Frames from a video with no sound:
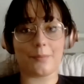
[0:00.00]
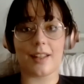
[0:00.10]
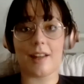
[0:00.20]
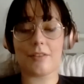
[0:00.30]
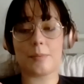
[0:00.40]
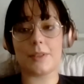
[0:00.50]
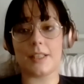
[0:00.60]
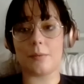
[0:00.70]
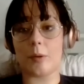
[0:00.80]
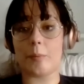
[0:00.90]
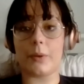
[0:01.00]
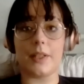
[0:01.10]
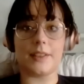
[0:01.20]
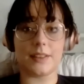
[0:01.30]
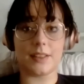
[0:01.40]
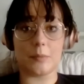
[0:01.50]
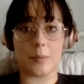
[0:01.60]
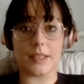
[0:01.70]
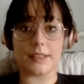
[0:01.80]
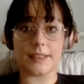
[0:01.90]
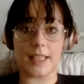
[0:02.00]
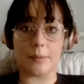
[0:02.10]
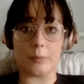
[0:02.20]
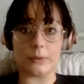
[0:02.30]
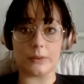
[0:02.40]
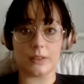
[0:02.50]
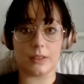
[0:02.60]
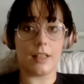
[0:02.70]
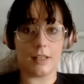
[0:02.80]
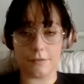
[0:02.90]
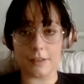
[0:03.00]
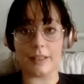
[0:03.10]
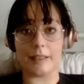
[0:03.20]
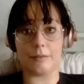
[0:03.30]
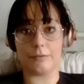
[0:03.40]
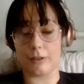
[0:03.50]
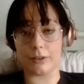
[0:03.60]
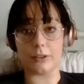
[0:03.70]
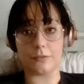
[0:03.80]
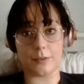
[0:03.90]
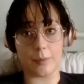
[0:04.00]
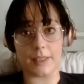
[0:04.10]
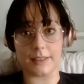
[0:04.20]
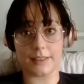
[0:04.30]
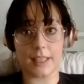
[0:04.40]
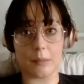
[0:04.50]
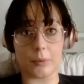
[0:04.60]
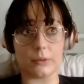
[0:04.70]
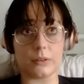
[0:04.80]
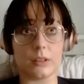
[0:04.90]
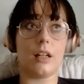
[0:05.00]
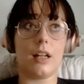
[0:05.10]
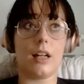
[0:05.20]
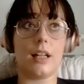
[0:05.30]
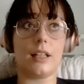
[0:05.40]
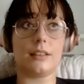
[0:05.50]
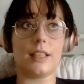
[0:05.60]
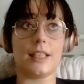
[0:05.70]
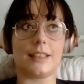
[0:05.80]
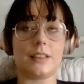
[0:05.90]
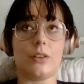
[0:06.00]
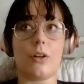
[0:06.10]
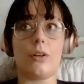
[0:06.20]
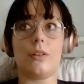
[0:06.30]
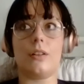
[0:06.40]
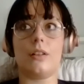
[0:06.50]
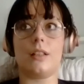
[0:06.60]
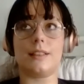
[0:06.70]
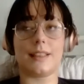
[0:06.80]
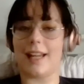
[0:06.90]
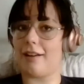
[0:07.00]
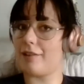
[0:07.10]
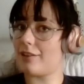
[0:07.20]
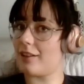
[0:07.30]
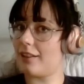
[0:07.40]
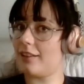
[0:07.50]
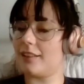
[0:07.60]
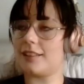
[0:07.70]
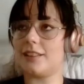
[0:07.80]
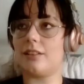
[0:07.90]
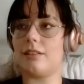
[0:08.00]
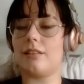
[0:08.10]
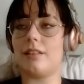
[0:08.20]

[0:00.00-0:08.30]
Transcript: Everybody at one point is going to be disabled if you live long enough to be disabled, and it's not a scary thing. It's not.